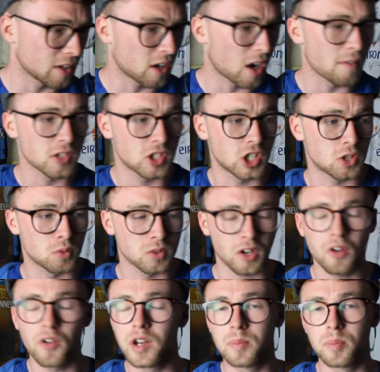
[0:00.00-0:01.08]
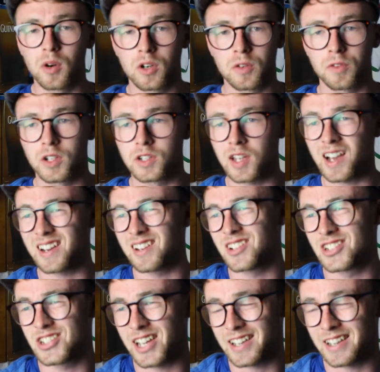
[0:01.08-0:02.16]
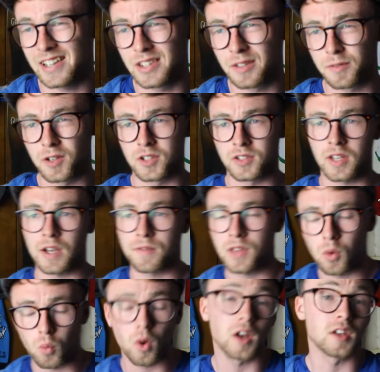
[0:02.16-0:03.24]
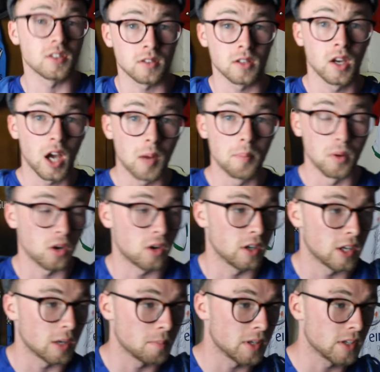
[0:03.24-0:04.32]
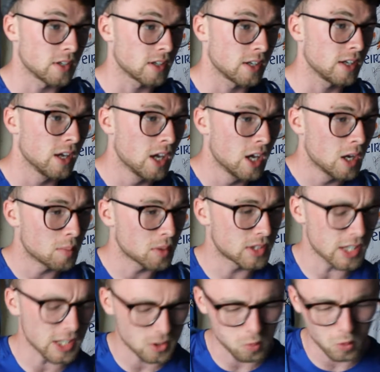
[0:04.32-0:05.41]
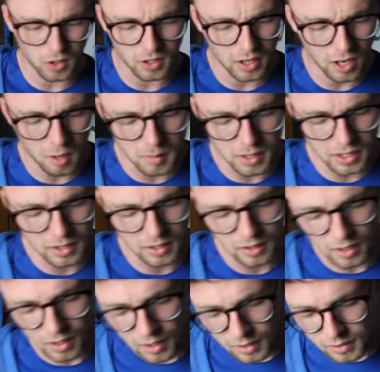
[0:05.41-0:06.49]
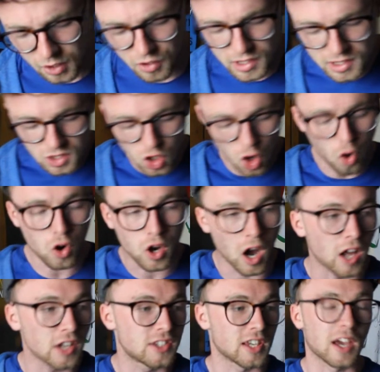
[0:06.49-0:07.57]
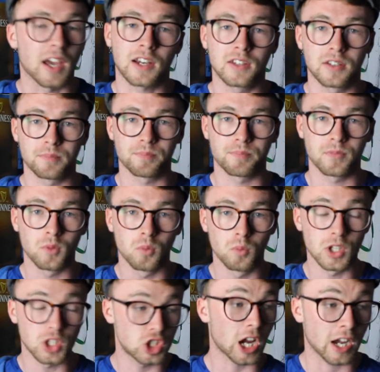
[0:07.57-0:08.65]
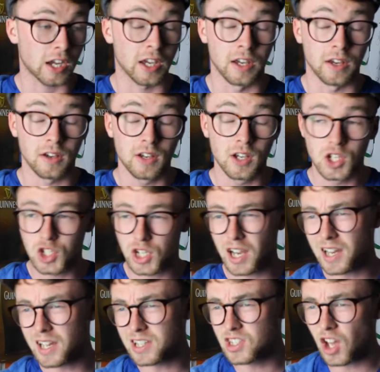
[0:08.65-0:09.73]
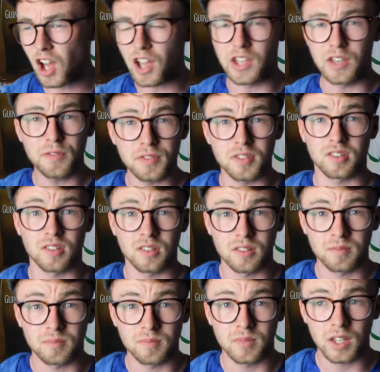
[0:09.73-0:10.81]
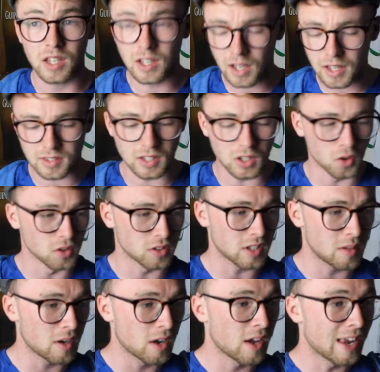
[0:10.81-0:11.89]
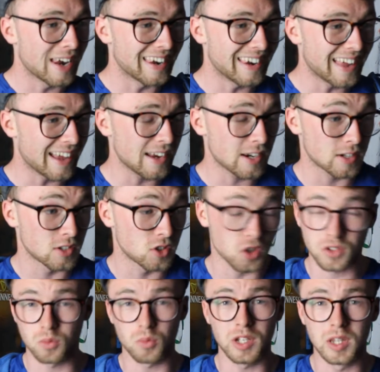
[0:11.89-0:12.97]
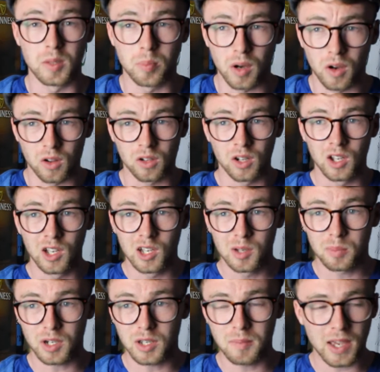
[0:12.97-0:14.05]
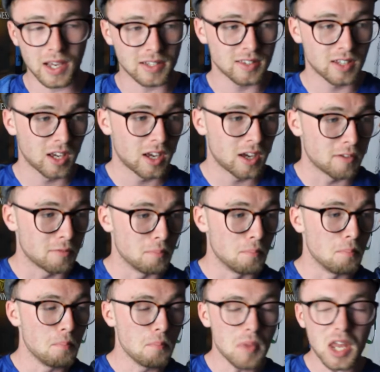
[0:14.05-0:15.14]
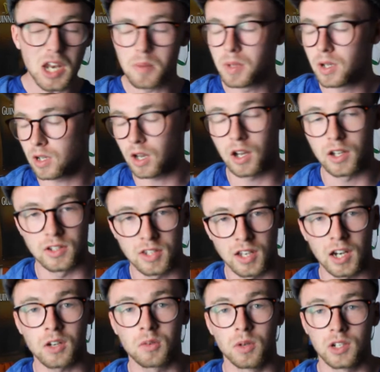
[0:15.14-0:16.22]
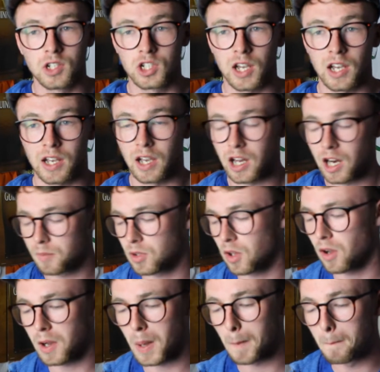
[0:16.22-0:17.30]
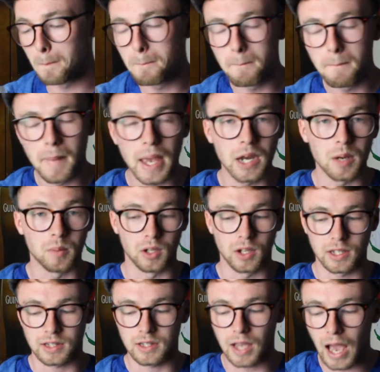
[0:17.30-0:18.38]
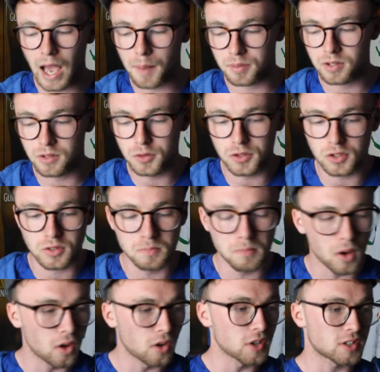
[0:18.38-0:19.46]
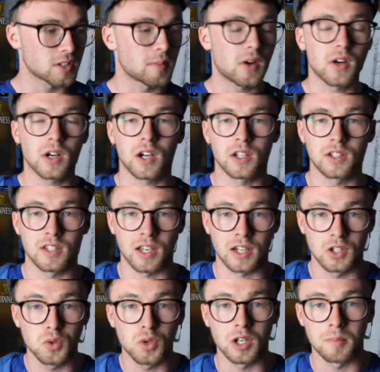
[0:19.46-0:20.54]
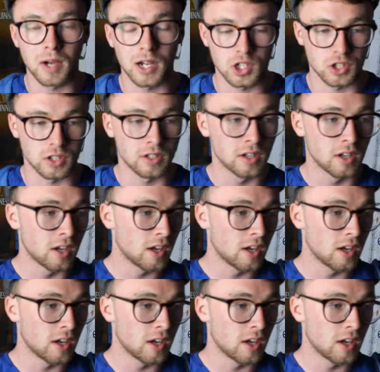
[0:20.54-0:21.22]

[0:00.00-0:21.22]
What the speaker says: Kovacic was already booked for a tackle on Xhaka in the first half. That was a booking, admittedly. But this one, I mean, there is no contact with Xhaka. Xhaka dives, he goes in late, doesn't win the ball, but he makes minimal contact with Xhaka, and I'm talking minimal, like the absolute smallest amount of contact you can imagine